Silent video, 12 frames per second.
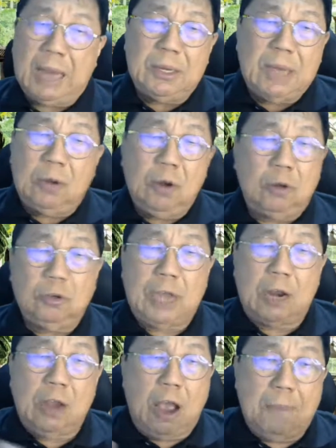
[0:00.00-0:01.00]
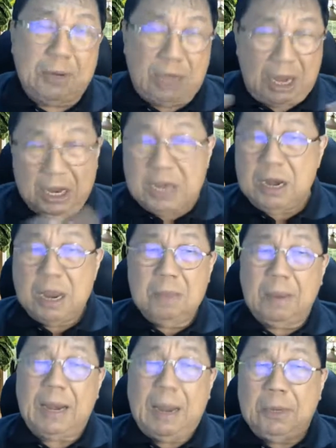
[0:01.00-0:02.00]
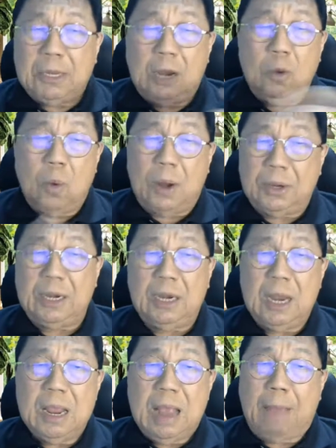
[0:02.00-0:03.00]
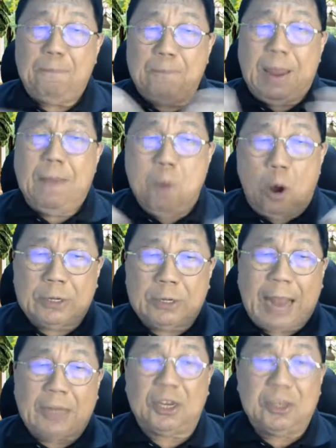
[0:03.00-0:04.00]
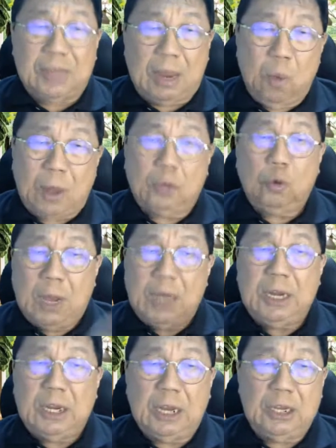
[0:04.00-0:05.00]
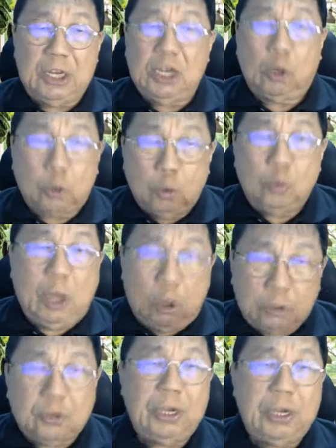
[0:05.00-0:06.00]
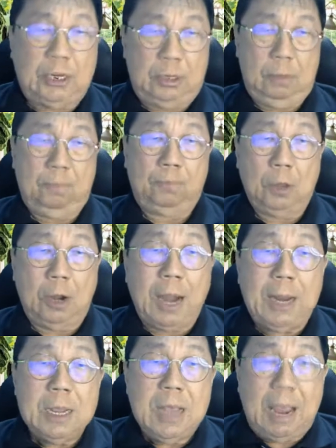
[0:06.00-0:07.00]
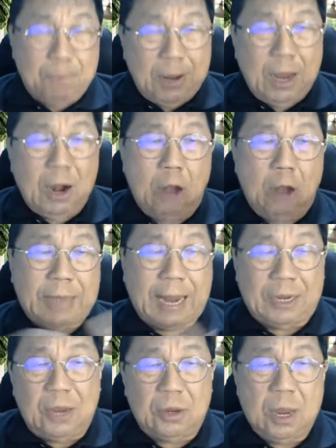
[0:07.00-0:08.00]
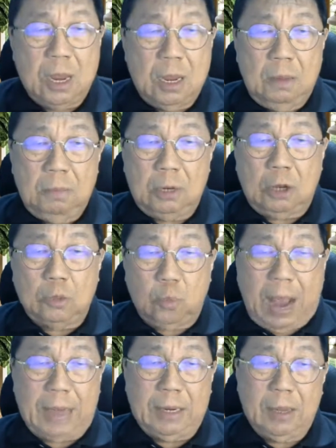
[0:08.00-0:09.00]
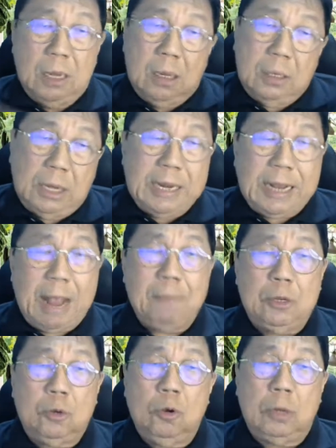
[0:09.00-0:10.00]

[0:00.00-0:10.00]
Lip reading: I said, I don't have to tell you how much I earn, but let me tell you one thing. I pay more taxes than what you earn in a year or 2 years or 3 years. All right, I pay a lot of taxes. Because why? The income is good.